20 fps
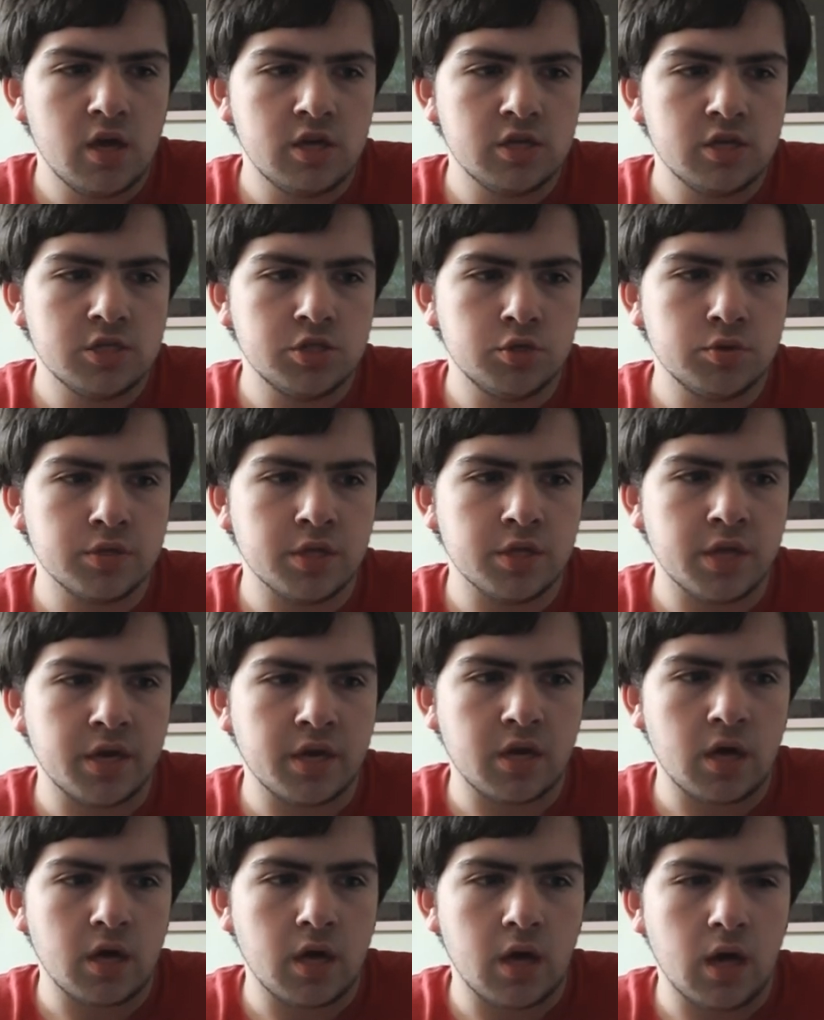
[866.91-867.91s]
She was
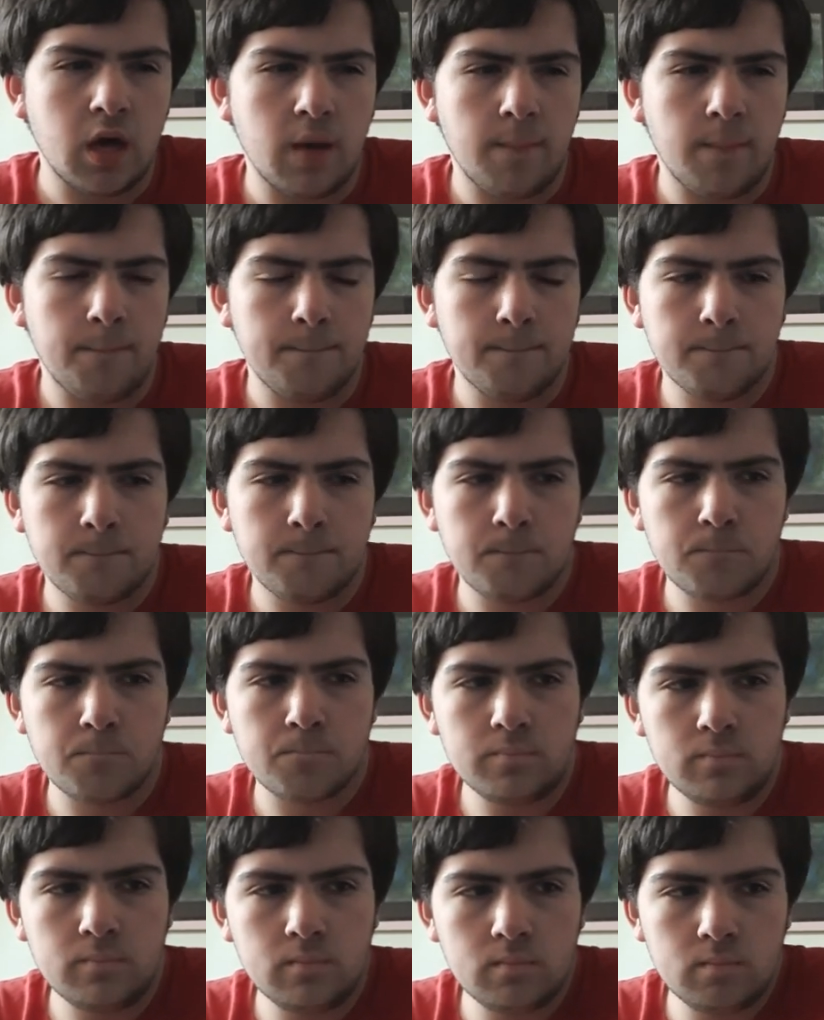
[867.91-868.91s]
like, I
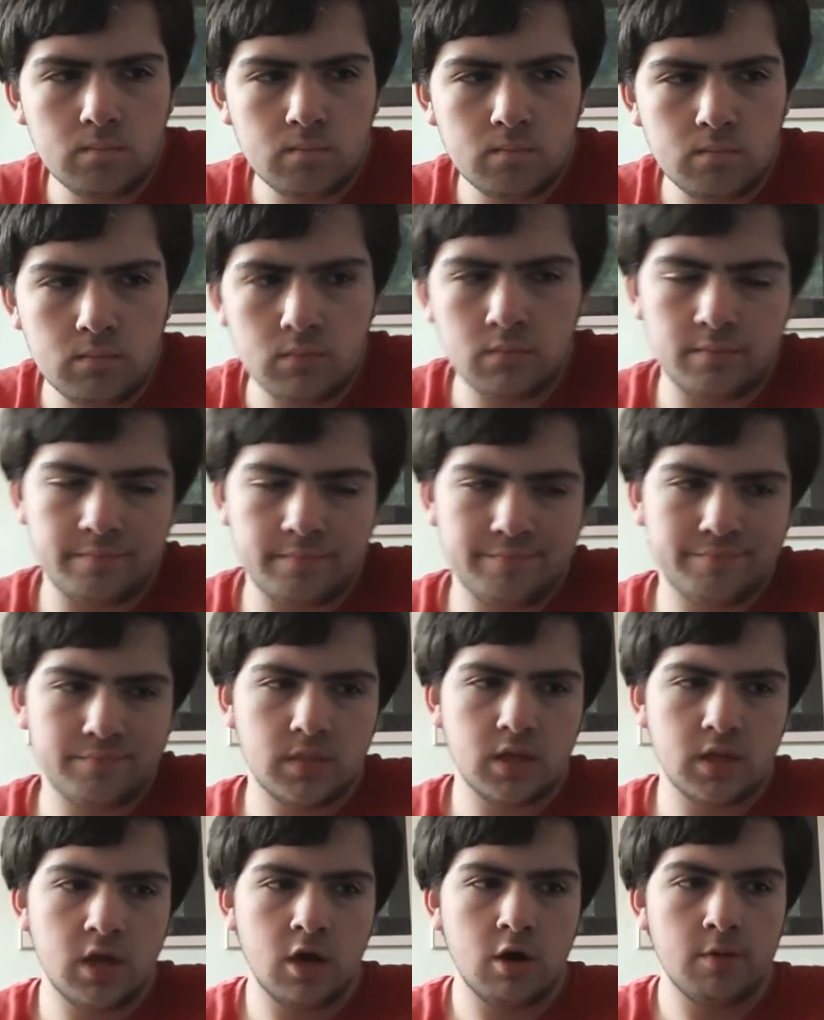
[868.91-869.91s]

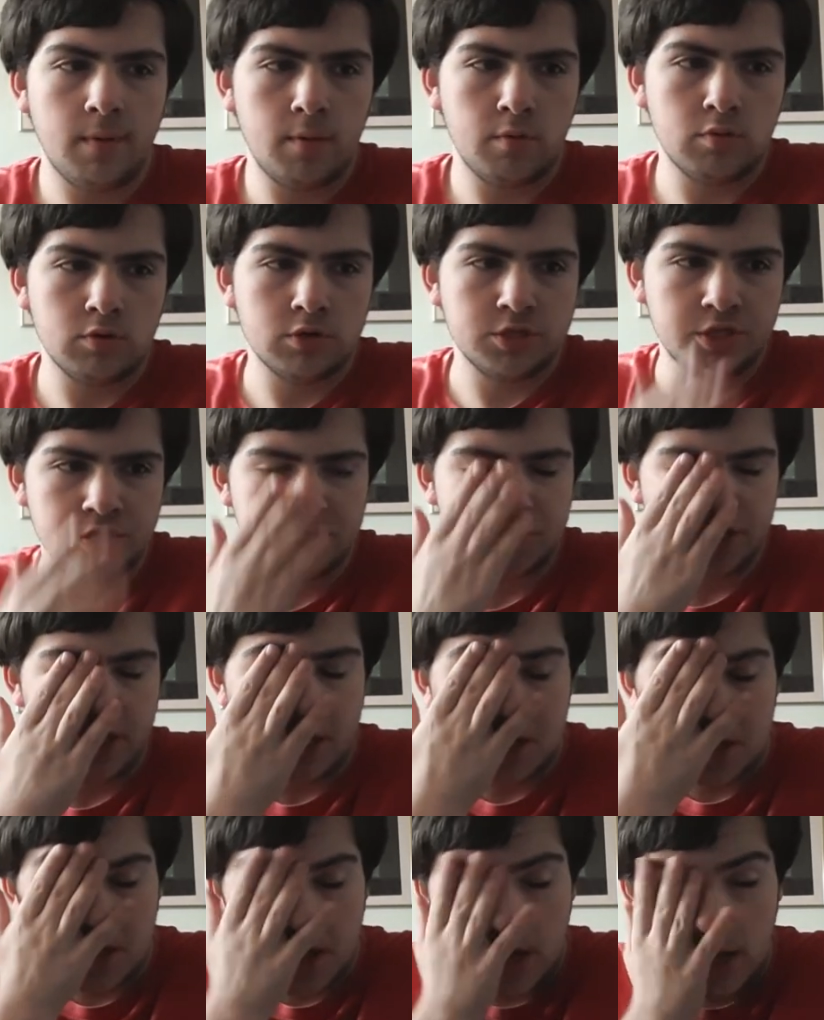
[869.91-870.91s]
remember what she
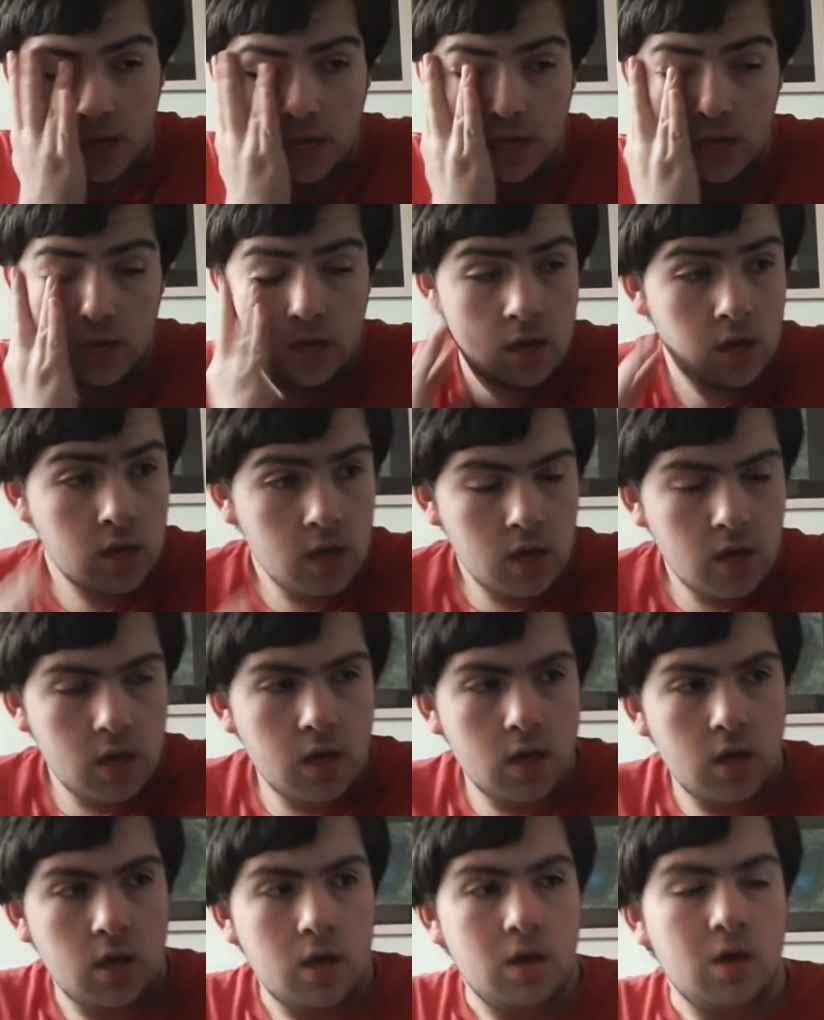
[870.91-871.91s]
said. I'm
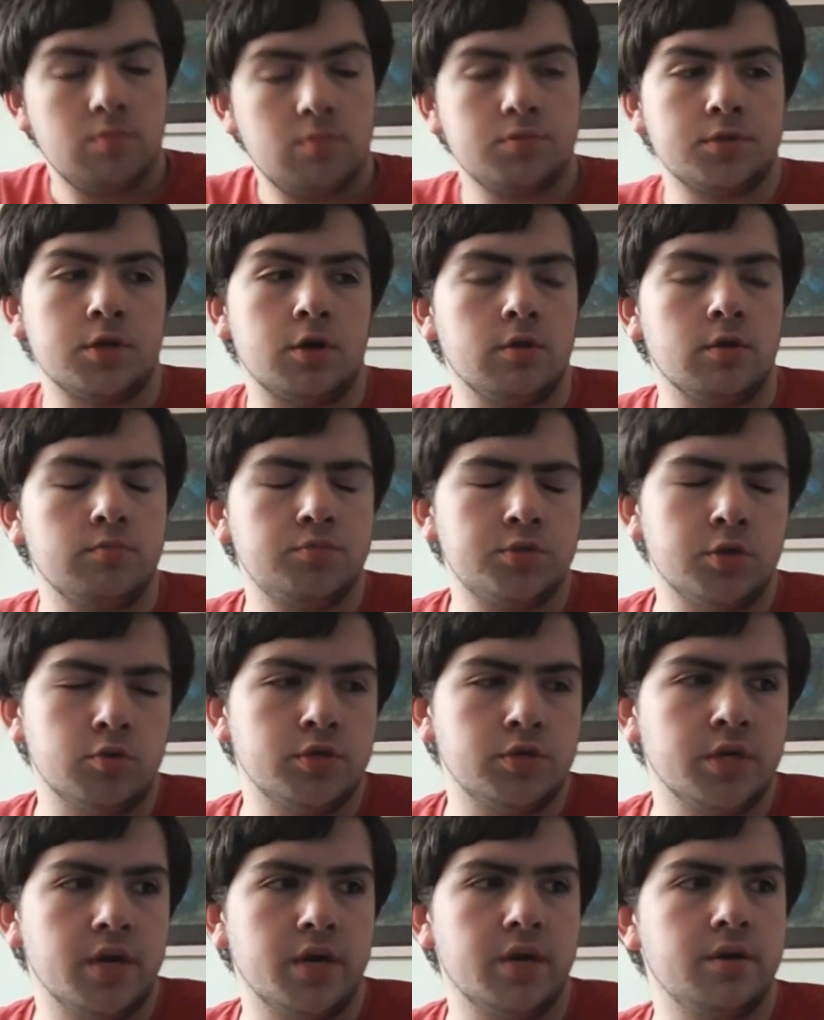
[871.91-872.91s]
sorry, I'm so
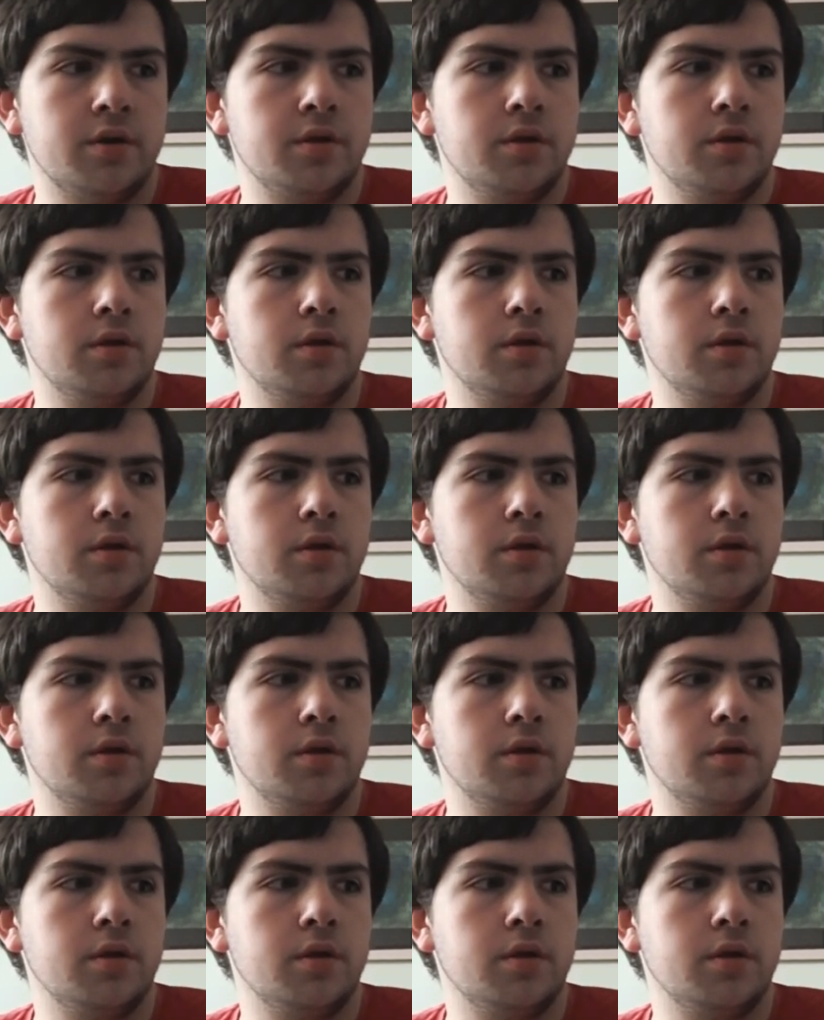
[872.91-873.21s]
tired.